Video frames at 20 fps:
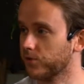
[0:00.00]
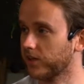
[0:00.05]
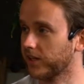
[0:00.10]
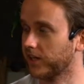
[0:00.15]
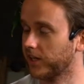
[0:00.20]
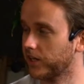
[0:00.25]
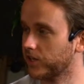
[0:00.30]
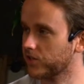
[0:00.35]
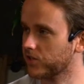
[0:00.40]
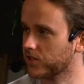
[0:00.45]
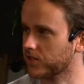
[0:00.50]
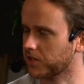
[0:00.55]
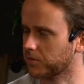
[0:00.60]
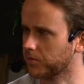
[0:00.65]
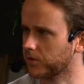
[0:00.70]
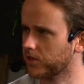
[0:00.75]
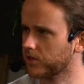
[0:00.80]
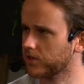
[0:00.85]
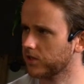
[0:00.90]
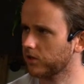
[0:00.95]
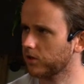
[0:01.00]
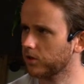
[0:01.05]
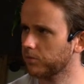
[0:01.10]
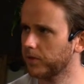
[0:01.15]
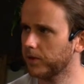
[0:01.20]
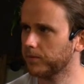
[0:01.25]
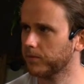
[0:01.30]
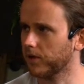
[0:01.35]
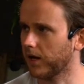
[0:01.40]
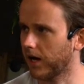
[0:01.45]
interesting, because a lot of
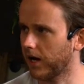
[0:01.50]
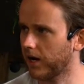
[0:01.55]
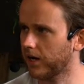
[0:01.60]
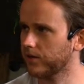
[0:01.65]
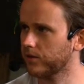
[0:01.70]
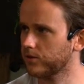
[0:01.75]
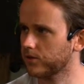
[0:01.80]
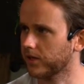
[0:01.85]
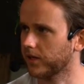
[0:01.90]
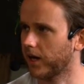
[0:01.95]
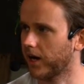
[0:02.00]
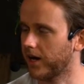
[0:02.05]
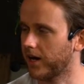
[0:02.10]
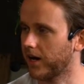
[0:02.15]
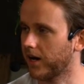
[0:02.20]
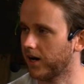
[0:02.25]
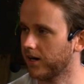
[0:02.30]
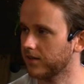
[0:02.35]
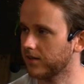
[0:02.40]
people are using ARs.